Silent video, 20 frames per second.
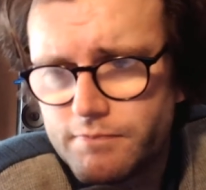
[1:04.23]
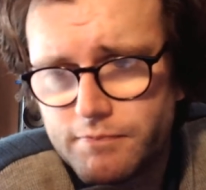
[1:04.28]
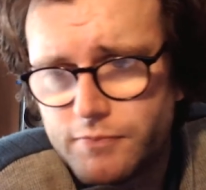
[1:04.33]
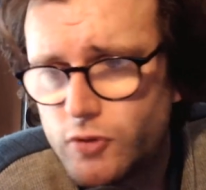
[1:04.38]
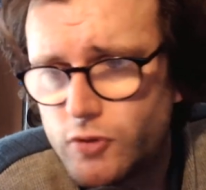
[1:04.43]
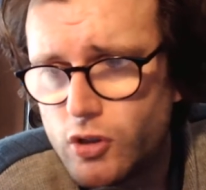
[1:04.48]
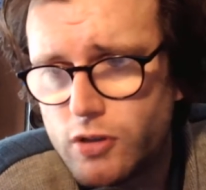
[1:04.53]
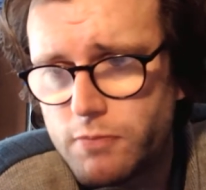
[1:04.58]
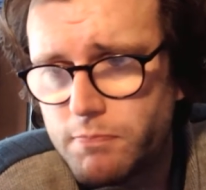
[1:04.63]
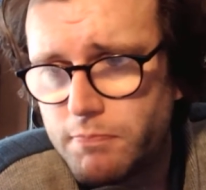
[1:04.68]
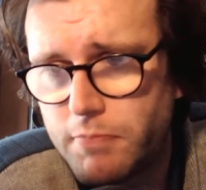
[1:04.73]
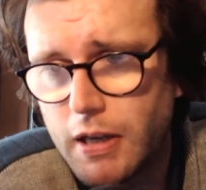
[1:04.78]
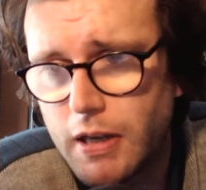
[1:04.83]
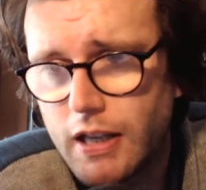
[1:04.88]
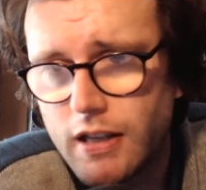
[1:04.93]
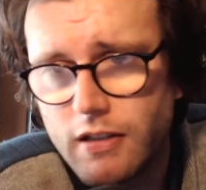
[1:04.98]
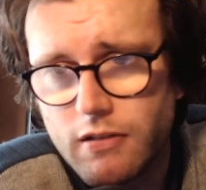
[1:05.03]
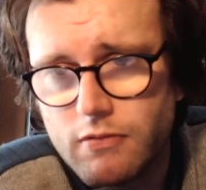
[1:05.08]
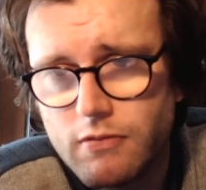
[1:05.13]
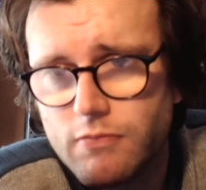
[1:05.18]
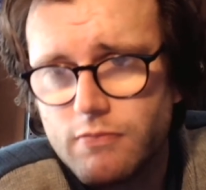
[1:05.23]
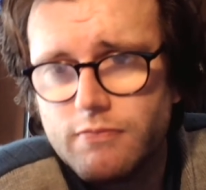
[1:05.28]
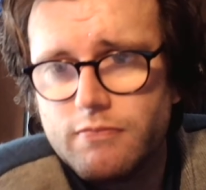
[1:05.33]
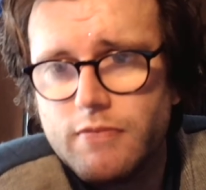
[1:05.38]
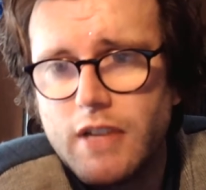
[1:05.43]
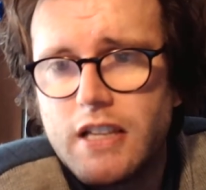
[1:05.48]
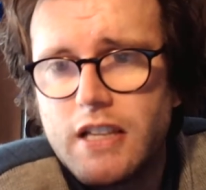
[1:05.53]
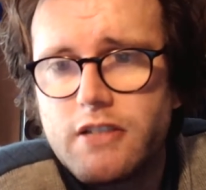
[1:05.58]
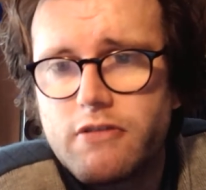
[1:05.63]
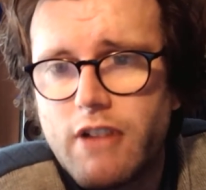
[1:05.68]
just being
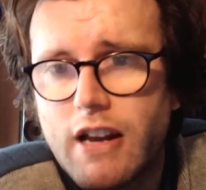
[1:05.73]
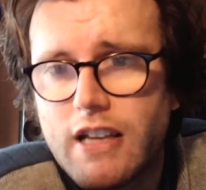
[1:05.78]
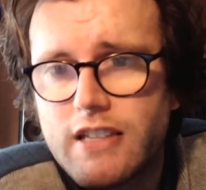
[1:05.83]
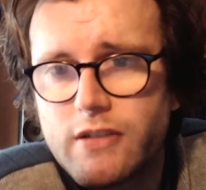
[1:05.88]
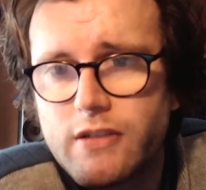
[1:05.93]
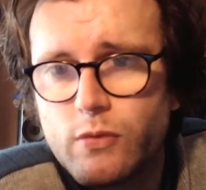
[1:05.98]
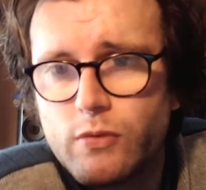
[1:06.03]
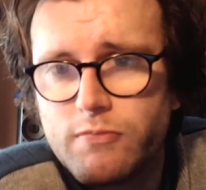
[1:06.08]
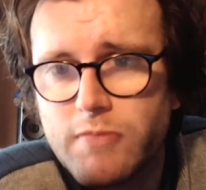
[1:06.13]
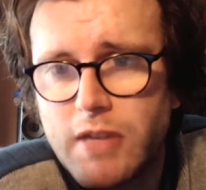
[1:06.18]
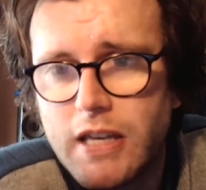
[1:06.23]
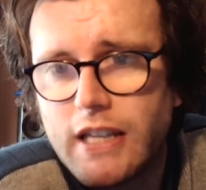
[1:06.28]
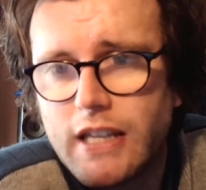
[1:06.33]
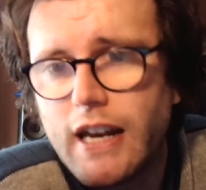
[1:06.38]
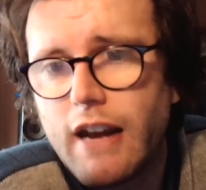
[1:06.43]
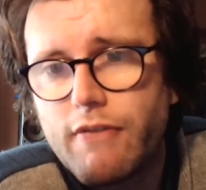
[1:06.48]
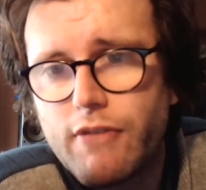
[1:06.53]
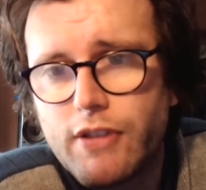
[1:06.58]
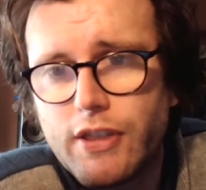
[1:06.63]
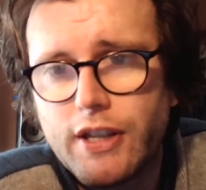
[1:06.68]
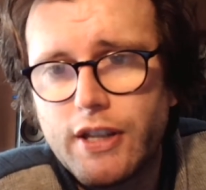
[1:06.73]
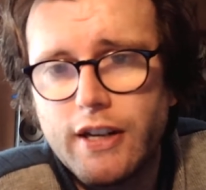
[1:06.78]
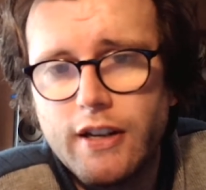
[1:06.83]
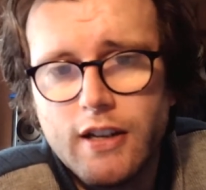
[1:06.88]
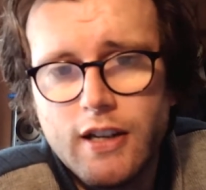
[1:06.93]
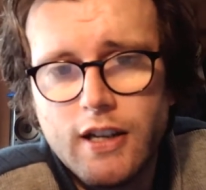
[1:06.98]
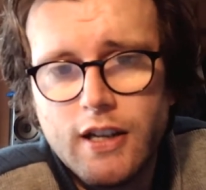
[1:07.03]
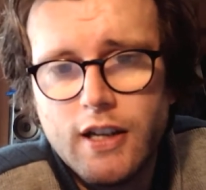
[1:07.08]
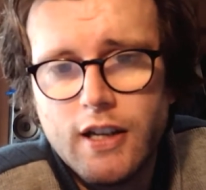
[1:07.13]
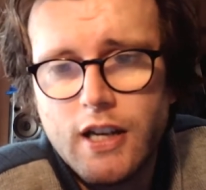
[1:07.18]
interacting with me and everything.
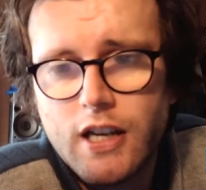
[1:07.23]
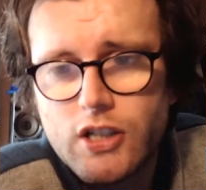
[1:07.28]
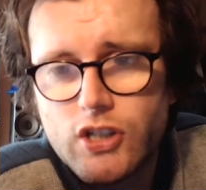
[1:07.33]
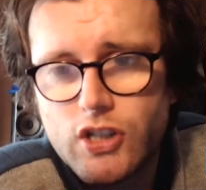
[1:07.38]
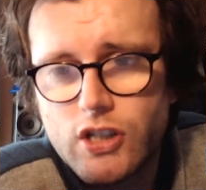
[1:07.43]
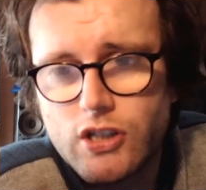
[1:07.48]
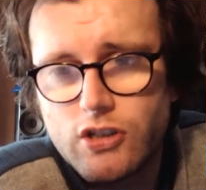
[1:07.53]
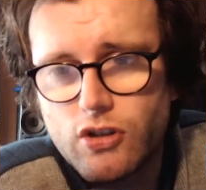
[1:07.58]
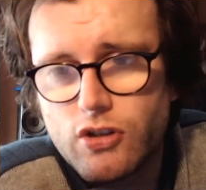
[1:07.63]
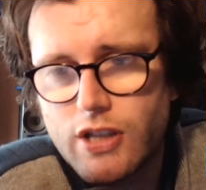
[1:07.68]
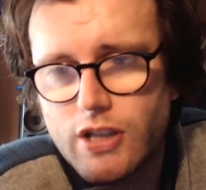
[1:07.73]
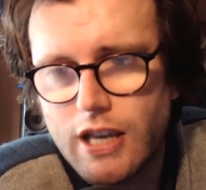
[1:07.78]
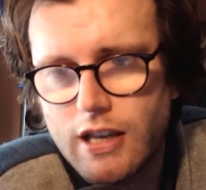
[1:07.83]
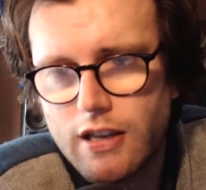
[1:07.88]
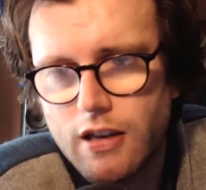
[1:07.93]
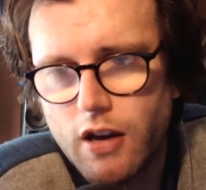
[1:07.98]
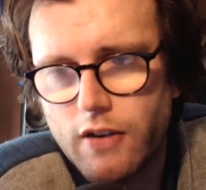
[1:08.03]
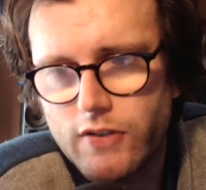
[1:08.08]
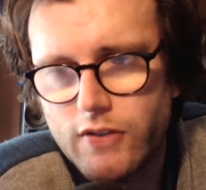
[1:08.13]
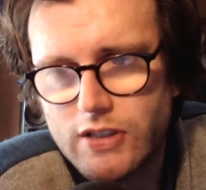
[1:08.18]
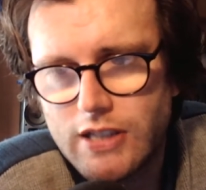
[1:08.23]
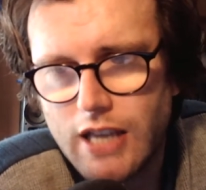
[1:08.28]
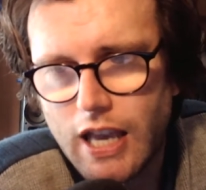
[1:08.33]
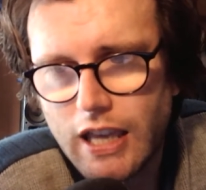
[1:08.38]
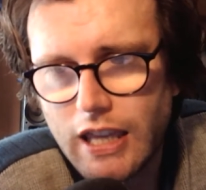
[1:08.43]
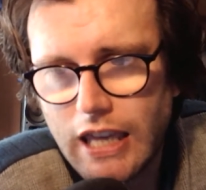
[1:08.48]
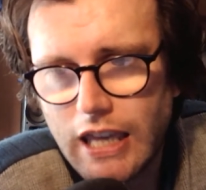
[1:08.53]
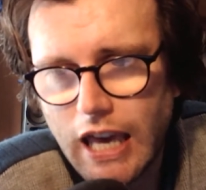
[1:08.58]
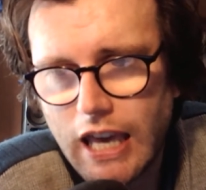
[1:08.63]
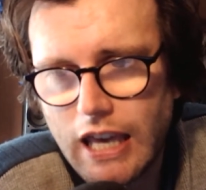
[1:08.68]
She's just hit over
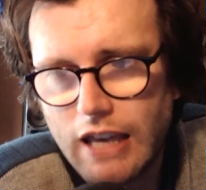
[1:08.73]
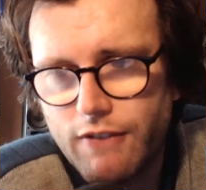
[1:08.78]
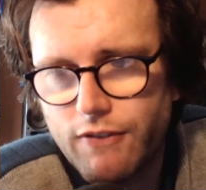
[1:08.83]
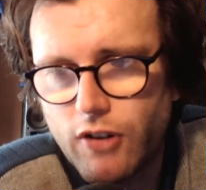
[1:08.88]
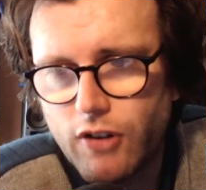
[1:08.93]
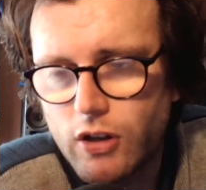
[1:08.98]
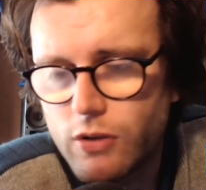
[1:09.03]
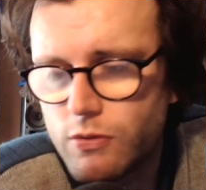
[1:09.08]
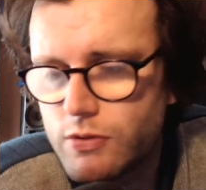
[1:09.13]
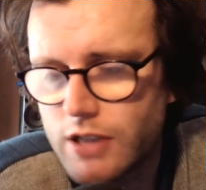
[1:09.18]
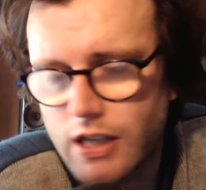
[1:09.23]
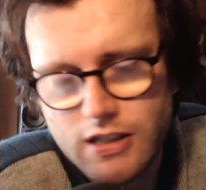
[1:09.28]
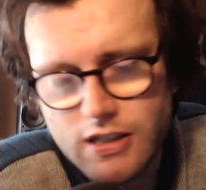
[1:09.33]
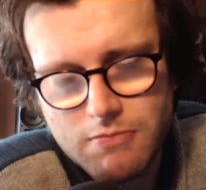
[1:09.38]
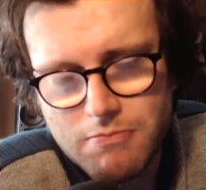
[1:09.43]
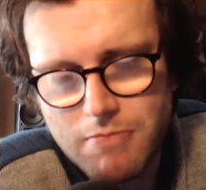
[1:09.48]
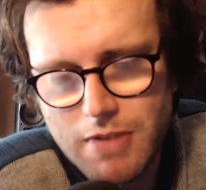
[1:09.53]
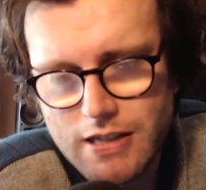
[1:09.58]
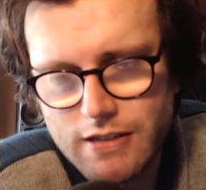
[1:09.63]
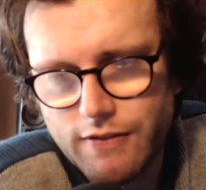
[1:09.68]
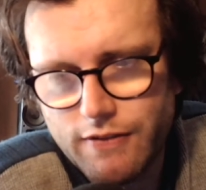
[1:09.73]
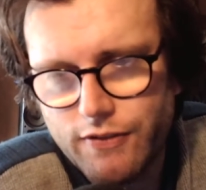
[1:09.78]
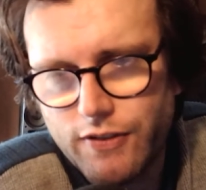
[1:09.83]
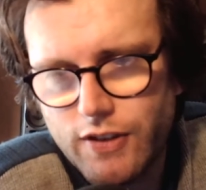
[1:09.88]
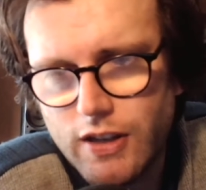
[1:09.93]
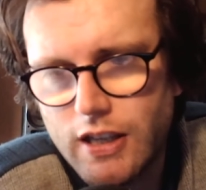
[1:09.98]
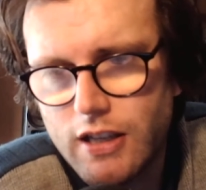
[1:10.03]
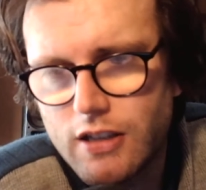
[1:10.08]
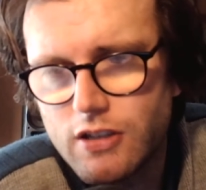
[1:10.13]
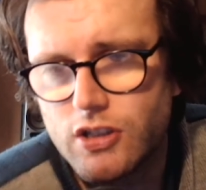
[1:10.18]
10k followers. That's a massive
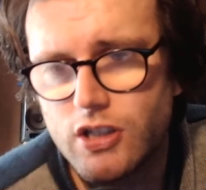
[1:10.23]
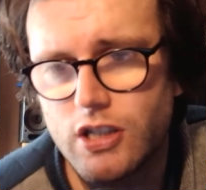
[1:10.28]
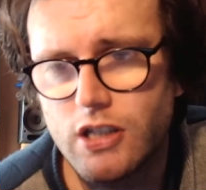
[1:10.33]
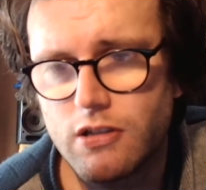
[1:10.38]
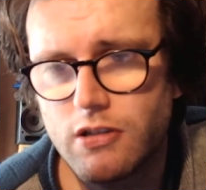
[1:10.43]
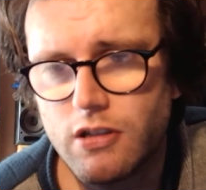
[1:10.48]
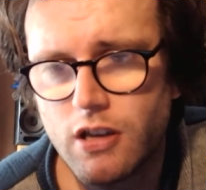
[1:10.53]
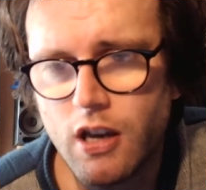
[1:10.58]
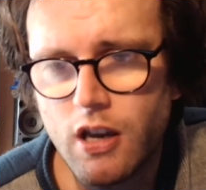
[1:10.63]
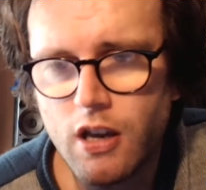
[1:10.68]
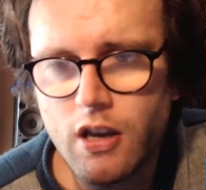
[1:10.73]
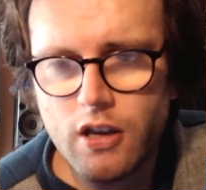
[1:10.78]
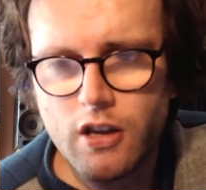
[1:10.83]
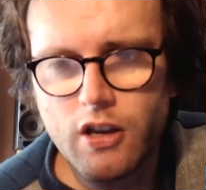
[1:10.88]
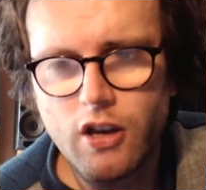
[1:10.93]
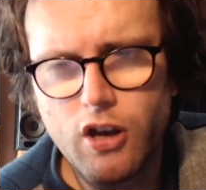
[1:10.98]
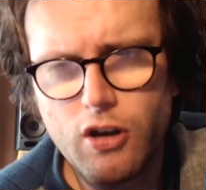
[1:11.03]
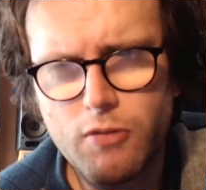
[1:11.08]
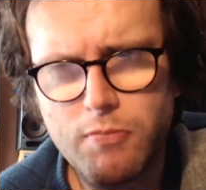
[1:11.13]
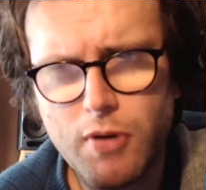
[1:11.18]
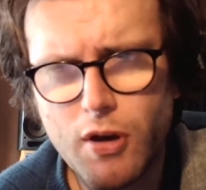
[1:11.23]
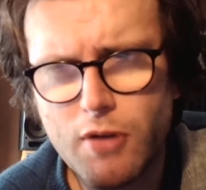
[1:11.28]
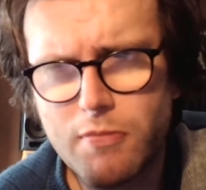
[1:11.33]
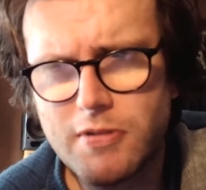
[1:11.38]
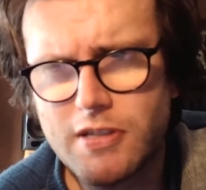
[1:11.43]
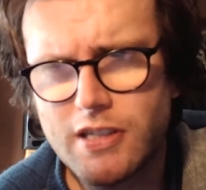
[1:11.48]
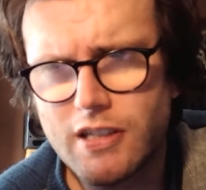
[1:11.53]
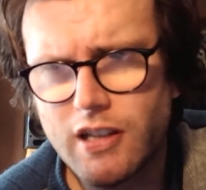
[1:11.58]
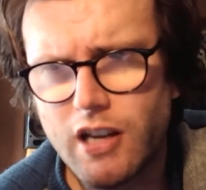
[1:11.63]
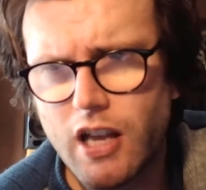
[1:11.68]
feat, and she's her
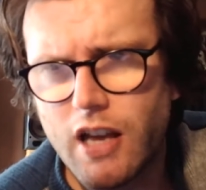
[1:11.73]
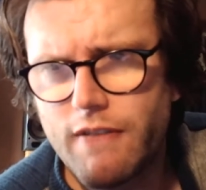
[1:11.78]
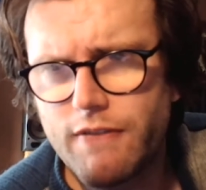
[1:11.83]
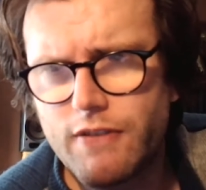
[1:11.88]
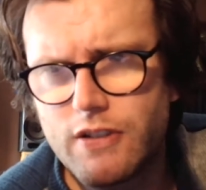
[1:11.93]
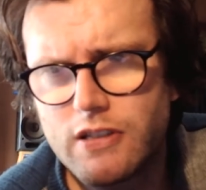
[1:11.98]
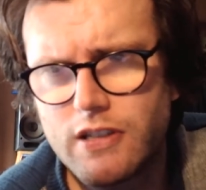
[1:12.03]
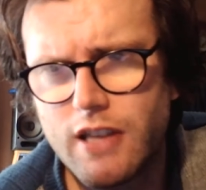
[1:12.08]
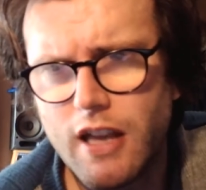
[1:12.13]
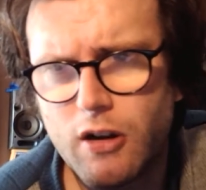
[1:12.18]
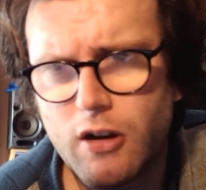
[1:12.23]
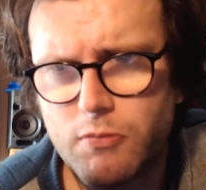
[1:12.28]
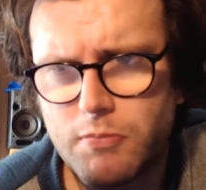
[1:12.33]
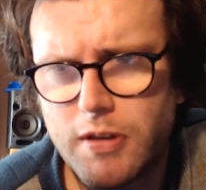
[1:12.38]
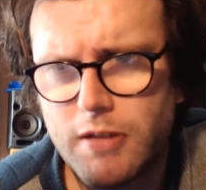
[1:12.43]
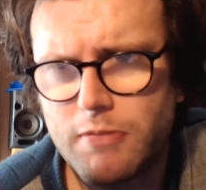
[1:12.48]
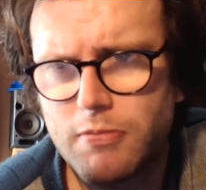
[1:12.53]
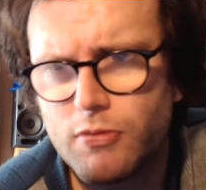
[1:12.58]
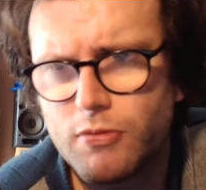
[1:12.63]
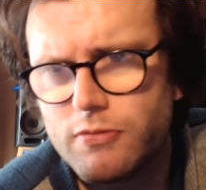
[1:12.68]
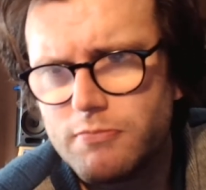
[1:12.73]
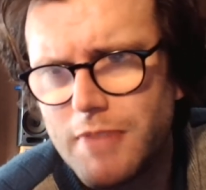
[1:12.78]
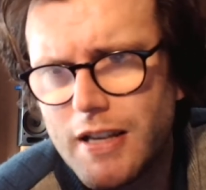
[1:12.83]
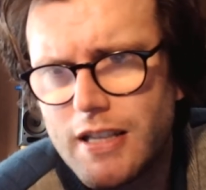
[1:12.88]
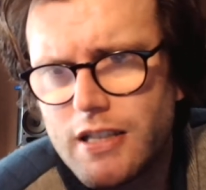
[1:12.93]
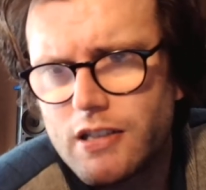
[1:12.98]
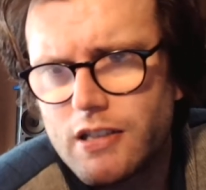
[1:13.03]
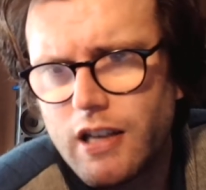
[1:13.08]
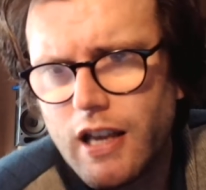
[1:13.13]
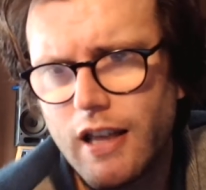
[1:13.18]
purpose in life is to help people with
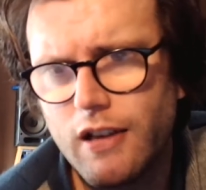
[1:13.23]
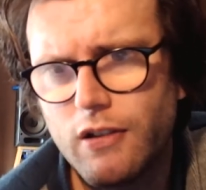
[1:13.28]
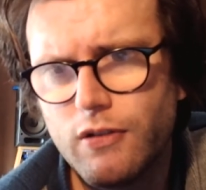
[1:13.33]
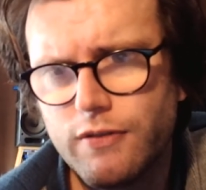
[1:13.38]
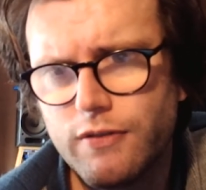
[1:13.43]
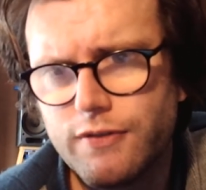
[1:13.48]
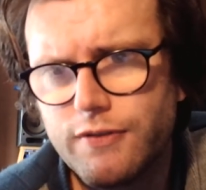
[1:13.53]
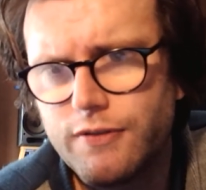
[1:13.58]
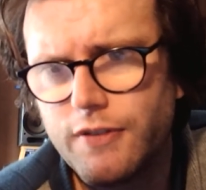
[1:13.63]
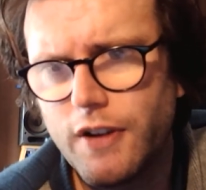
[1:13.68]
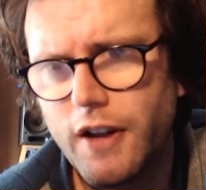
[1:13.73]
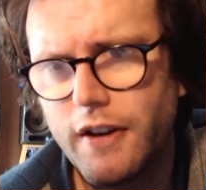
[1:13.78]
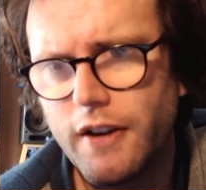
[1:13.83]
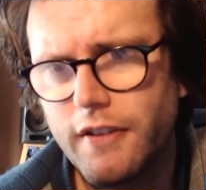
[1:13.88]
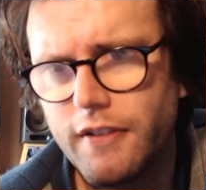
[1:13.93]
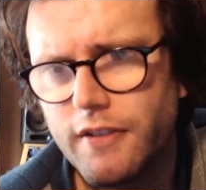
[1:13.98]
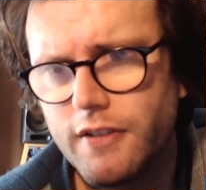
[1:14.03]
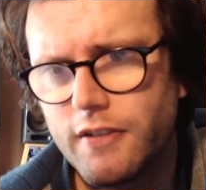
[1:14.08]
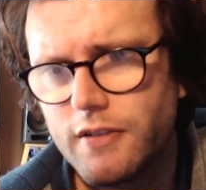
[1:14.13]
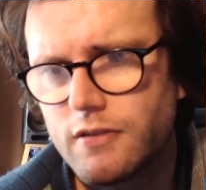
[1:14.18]
mental health and